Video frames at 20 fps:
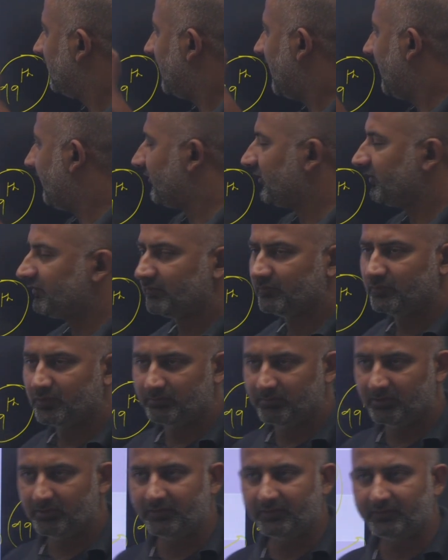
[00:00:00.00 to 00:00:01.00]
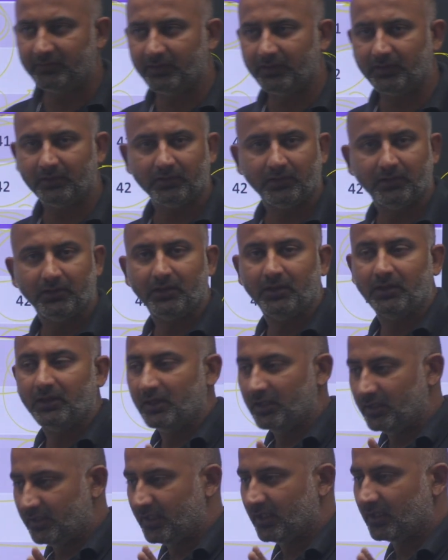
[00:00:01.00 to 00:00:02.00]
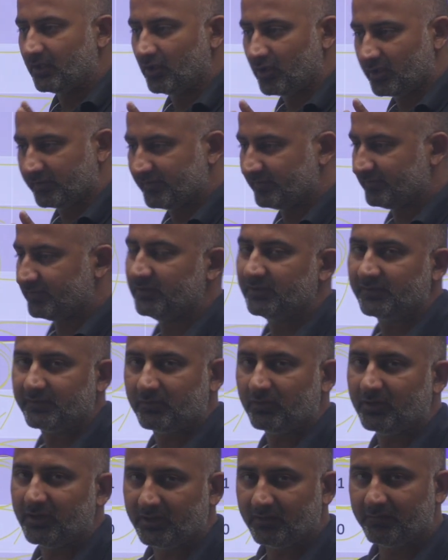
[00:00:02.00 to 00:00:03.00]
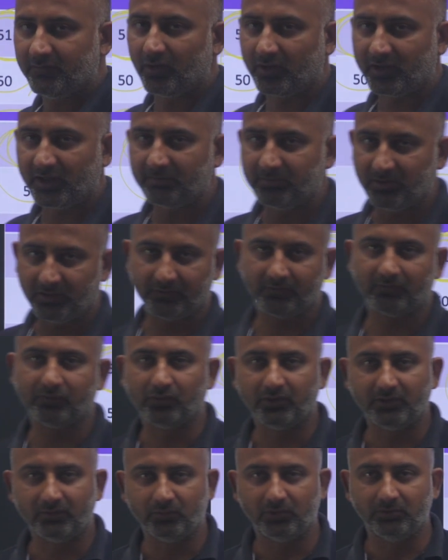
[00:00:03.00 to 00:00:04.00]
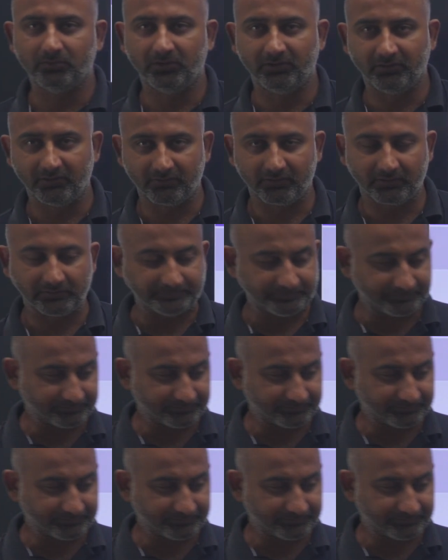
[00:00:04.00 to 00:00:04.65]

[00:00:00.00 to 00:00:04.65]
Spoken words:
average in verbal reasoning, it'll take a lot of efforts to get a 40 plus score in verbal reasoning.